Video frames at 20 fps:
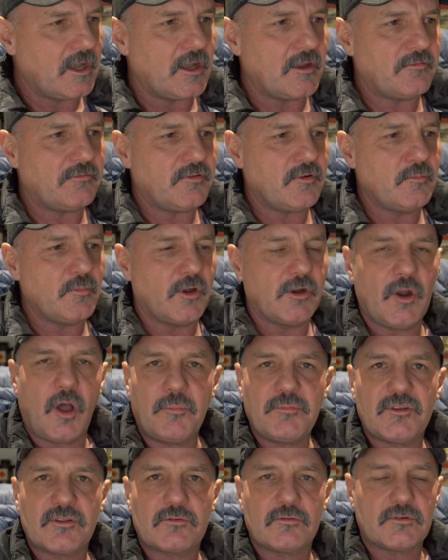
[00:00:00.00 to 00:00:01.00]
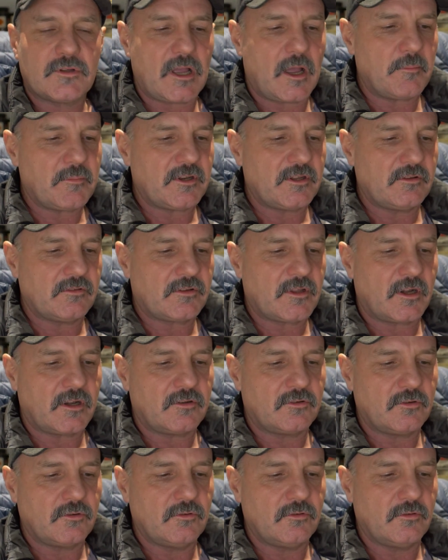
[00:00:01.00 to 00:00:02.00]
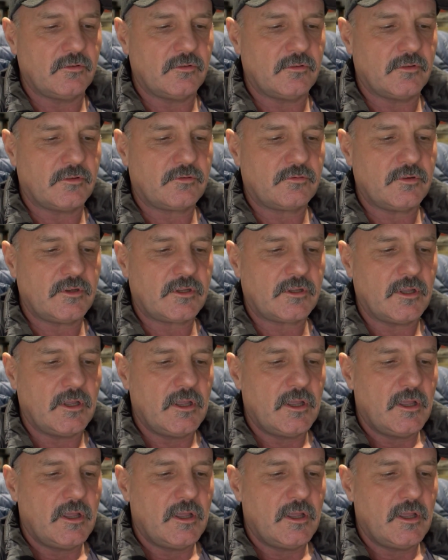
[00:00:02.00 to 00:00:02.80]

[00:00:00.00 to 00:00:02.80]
from an optical company is going to do the trick.